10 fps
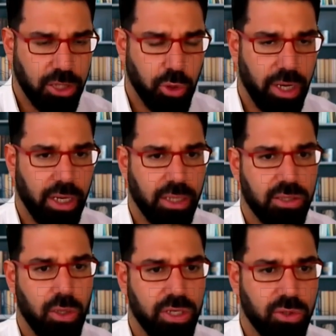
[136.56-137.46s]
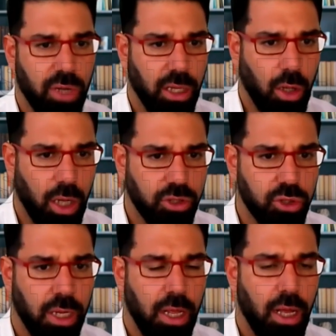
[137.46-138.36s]
perpetuating. And so Israel
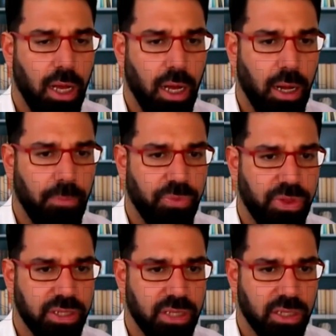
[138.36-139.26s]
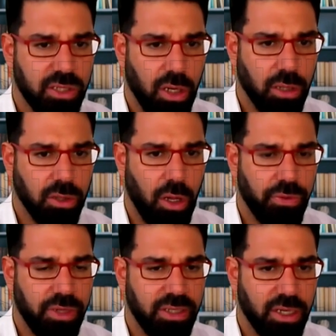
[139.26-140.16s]
launched this assault
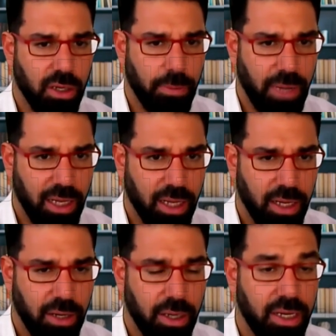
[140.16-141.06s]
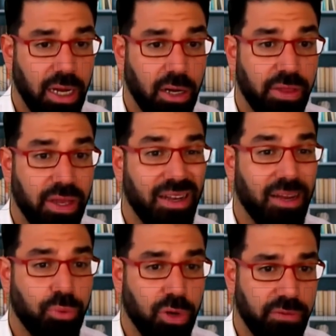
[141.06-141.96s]
on the Deir al-Balach area, an area that
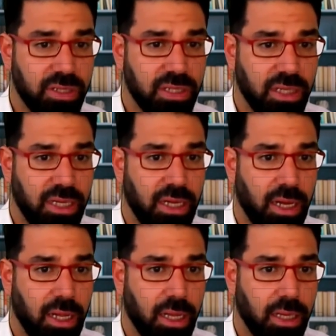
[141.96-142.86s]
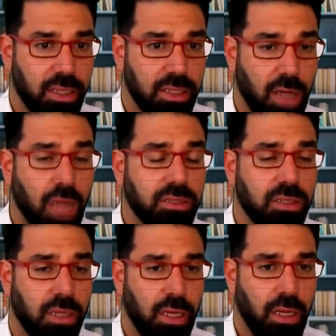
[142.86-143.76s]
it had previously
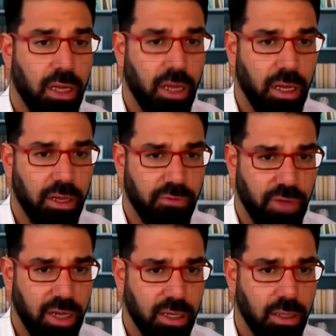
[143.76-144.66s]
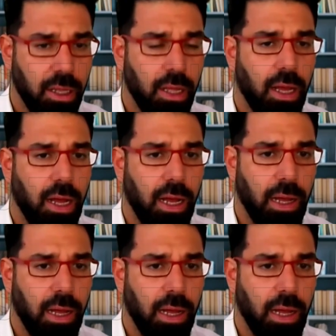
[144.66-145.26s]
not invaded,